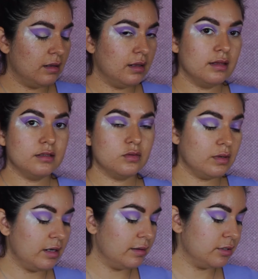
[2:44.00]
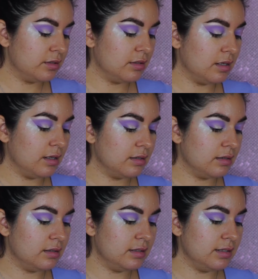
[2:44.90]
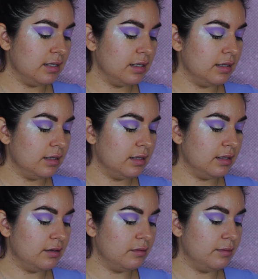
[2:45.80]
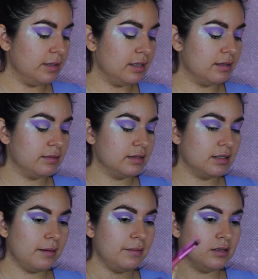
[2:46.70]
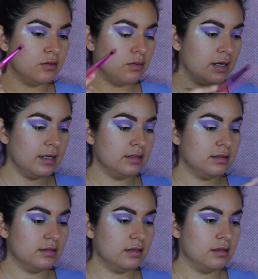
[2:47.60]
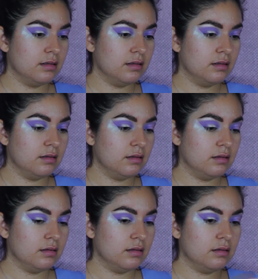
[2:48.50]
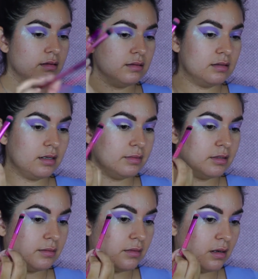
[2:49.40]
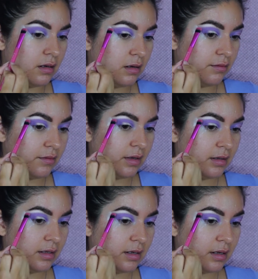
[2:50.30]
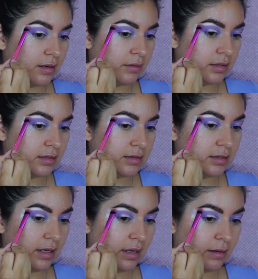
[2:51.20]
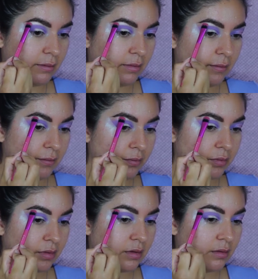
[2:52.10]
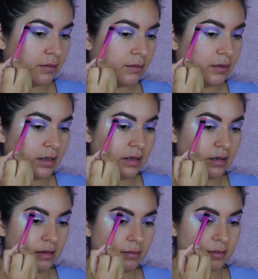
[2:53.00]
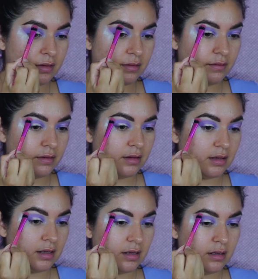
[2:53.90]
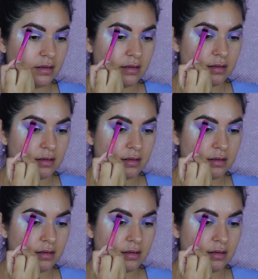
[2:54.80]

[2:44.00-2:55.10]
and this one I'm just gonna take a little bit. I'm gonna tap it twice, tap some off, and then I'm gonna tap right above that